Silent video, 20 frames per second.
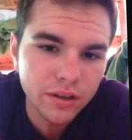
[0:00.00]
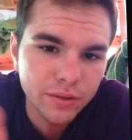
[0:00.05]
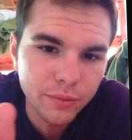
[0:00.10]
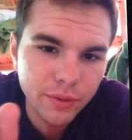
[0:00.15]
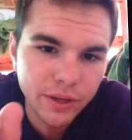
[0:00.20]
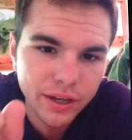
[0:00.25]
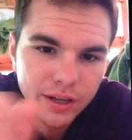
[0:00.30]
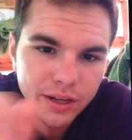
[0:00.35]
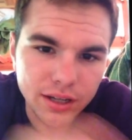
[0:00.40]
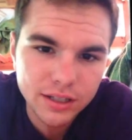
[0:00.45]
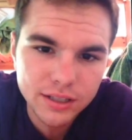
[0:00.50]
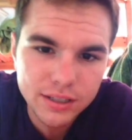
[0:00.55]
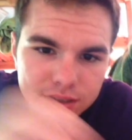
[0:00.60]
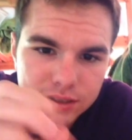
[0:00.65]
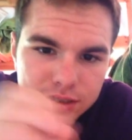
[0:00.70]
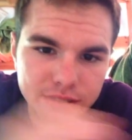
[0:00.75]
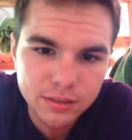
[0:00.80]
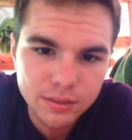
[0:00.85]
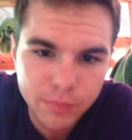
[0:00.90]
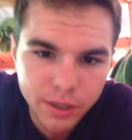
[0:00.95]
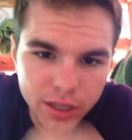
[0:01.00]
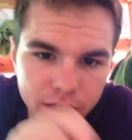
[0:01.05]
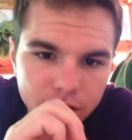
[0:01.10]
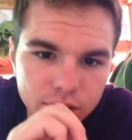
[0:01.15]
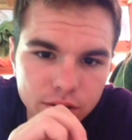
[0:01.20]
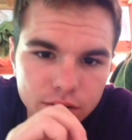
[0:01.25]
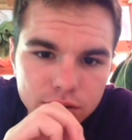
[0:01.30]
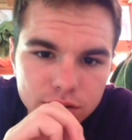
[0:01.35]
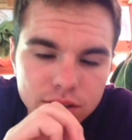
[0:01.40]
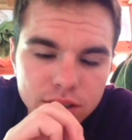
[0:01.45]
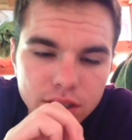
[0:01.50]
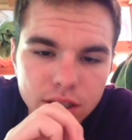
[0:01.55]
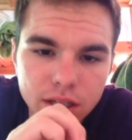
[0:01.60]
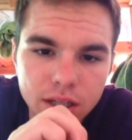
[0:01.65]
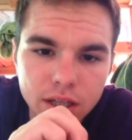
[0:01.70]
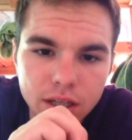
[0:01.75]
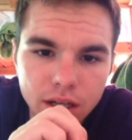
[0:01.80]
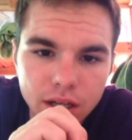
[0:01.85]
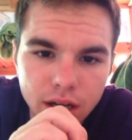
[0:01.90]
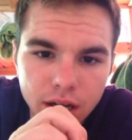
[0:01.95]
we had onions, tomatoes,
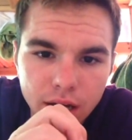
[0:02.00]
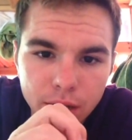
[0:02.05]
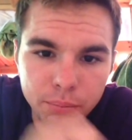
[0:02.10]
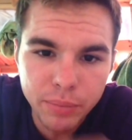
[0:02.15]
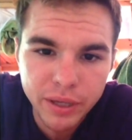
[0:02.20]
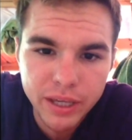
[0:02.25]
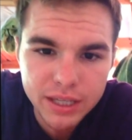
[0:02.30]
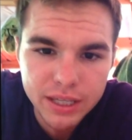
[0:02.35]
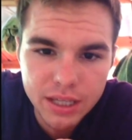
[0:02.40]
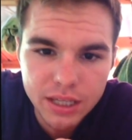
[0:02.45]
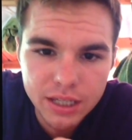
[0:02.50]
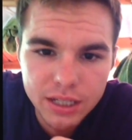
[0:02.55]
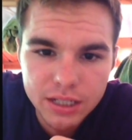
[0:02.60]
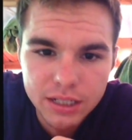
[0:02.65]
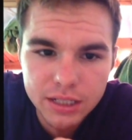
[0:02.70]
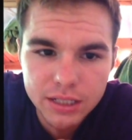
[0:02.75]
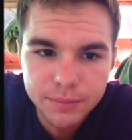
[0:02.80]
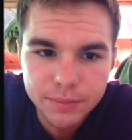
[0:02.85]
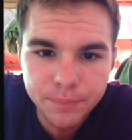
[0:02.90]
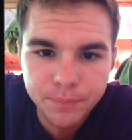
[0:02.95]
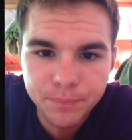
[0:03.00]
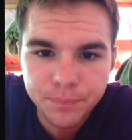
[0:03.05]
bacon,